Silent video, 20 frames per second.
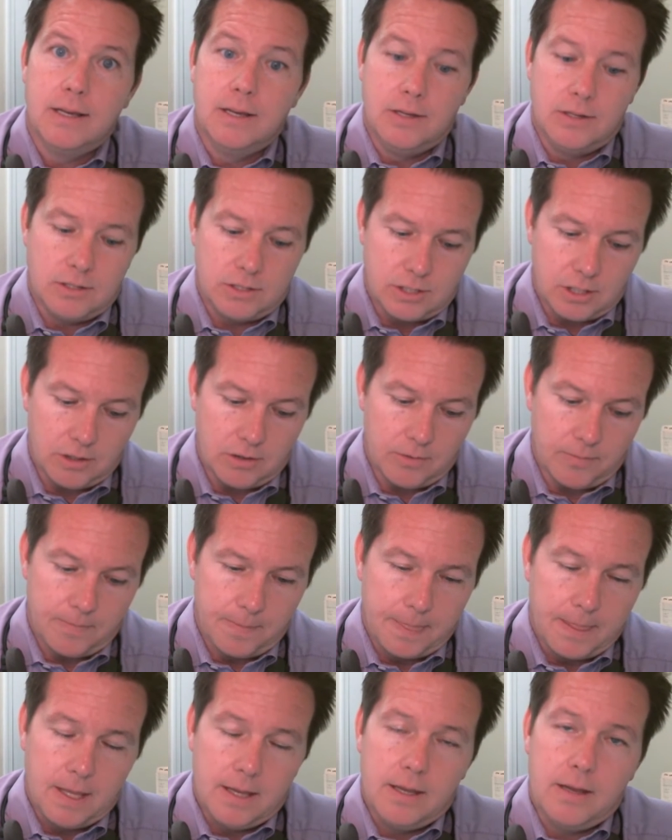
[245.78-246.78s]
So
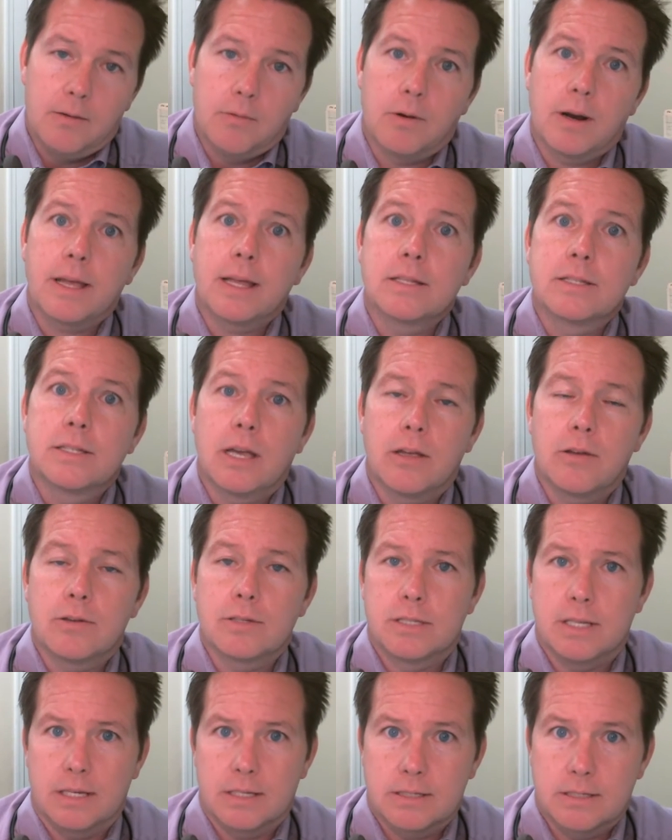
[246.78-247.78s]
what I can tell you is
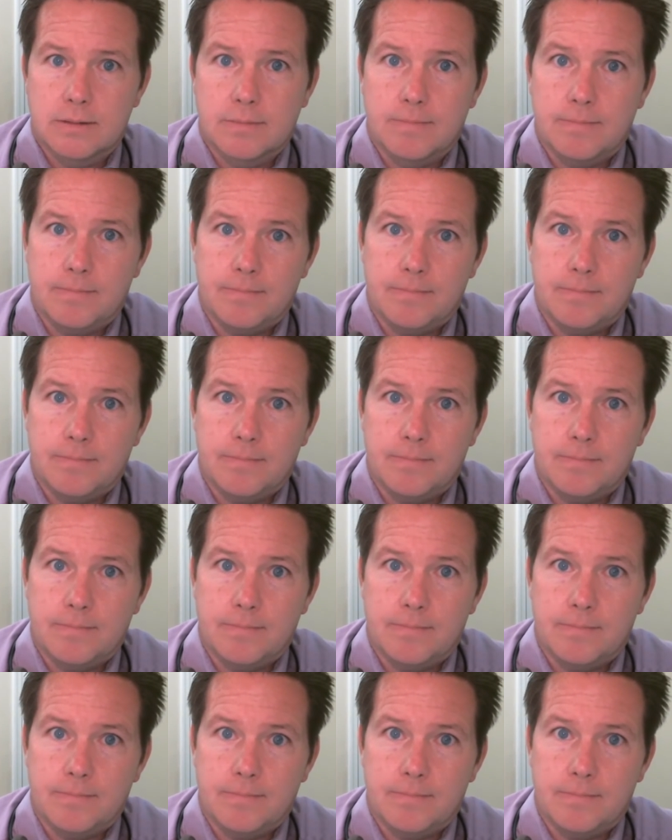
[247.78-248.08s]
this.